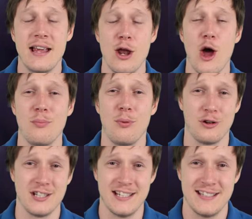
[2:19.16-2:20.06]
in her
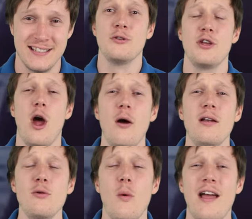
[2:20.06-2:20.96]
body. The
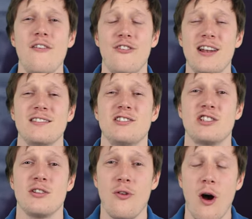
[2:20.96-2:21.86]
only way for Lynne to
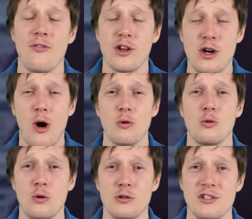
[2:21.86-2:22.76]
survive the cold
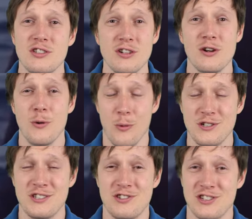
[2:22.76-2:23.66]
waters
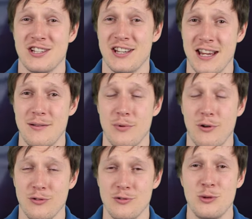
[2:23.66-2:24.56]
was just to keep
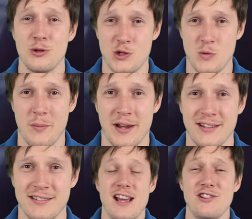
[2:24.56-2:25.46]
on swimming.
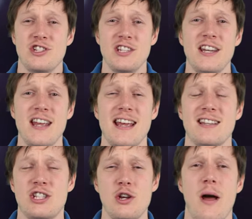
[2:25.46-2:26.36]
And she did it
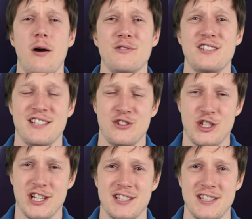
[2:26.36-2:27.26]
in 2 hours and
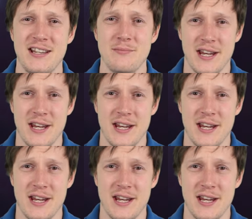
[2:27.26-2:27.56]
16